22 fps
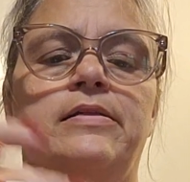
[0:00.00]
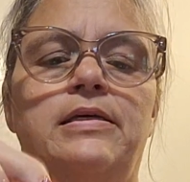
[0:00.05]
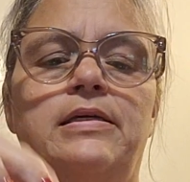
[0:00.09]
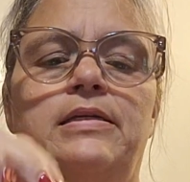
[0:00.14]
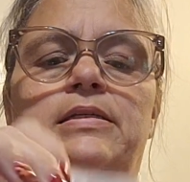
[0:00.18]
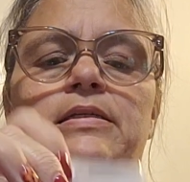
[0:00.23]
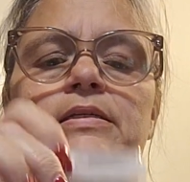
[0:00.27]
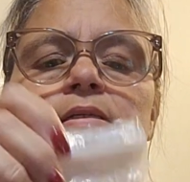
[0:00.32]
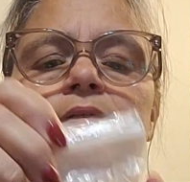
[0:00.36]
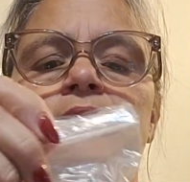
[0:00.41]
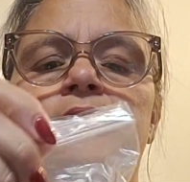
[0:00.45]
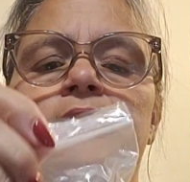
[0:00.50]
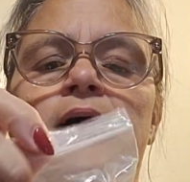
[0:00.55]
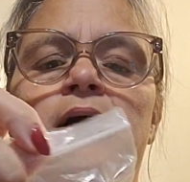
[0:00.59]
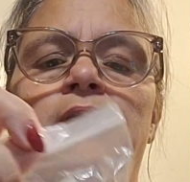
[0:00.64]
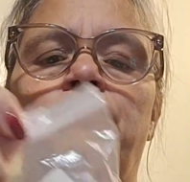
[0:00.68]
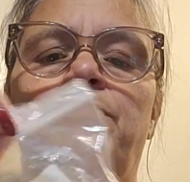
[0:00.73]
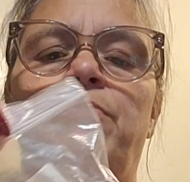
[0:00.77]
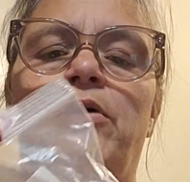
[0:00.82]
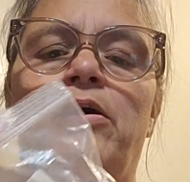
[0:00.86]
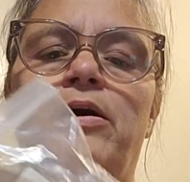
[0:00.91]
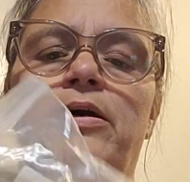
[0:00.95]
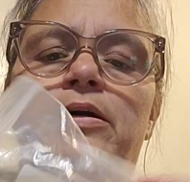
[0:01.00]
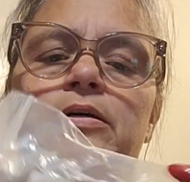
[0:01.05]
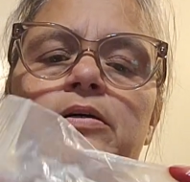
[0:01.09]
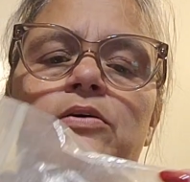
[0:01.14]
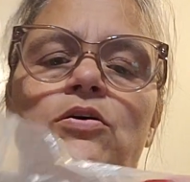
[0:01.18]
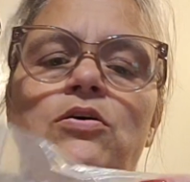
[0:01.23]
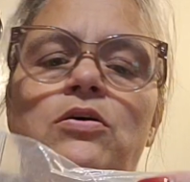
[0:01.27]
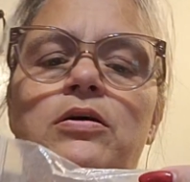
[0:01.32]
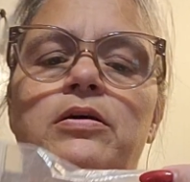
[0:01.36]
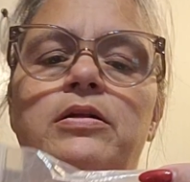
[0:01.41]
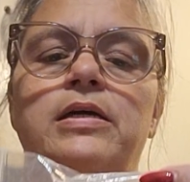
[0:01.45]
These I bought
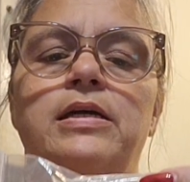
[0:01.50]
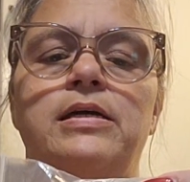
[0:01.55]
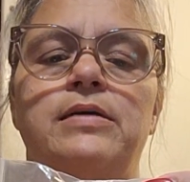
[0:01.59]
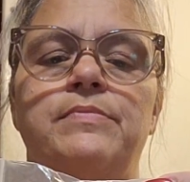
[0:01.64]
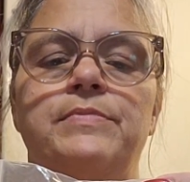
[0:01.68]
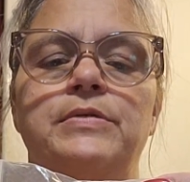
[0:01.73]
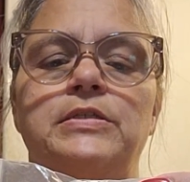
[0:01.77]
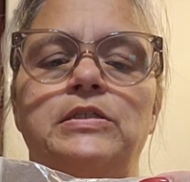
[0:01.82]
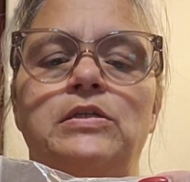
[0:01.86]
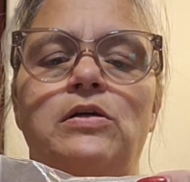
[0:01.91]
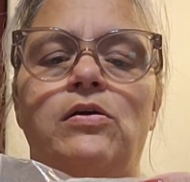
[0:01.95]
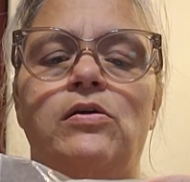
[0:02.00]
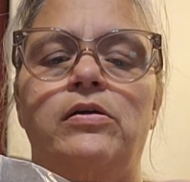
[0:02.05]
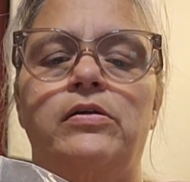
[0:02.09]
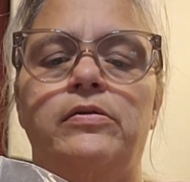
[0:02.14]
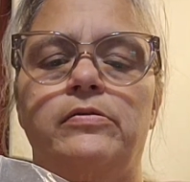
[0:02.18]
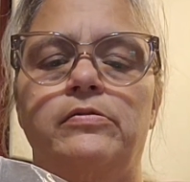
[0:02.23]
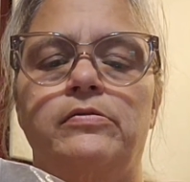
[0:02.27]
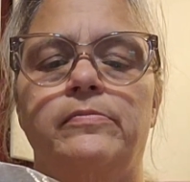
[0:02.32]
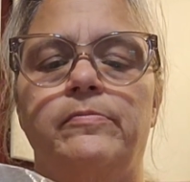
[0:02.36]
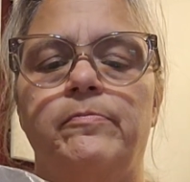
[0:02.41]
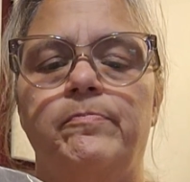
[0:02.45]
on Amazon.